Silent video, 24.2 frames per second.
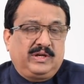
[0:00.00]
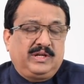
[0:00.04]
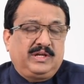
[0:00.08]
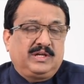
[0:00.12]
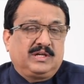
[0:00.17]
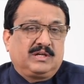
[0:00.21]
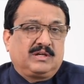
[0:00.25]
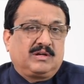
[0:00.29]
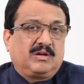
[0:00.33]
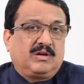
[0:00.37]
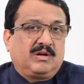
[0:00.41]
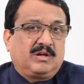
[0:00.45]

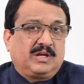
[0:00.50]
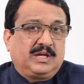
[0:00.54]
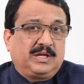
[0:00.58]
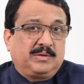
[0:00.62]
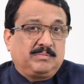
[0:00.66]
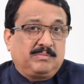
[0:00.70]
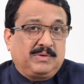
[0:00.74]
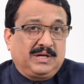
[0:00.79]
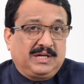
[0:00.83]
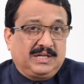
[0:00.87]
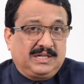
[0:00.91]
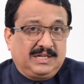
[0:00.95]
here or it
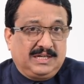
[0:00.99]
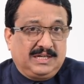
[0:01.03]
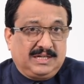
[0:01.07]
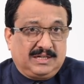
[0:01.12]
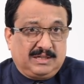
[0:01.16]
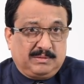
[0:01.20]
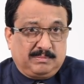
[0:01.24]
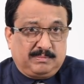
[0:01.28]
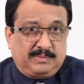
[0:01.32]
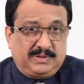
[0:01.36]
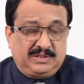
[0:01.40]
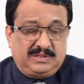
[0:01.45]
might get
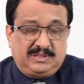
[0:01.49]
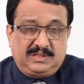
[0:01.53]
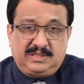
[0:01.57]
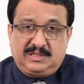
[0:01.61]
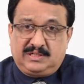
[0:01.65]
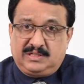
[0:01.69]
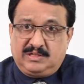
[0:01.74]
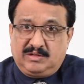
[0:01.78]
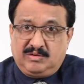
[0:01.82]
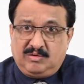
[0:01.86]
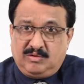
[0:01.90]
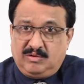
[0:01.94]

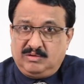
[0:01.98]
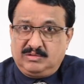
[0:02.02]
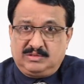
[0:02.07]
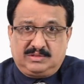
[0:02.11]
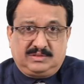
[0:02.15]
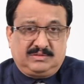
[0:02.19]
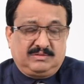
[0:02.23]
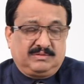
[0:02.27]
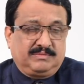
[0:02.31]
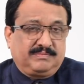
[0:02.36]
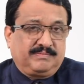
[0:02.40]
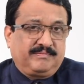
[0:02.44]
appreciated
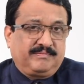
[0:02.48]
also.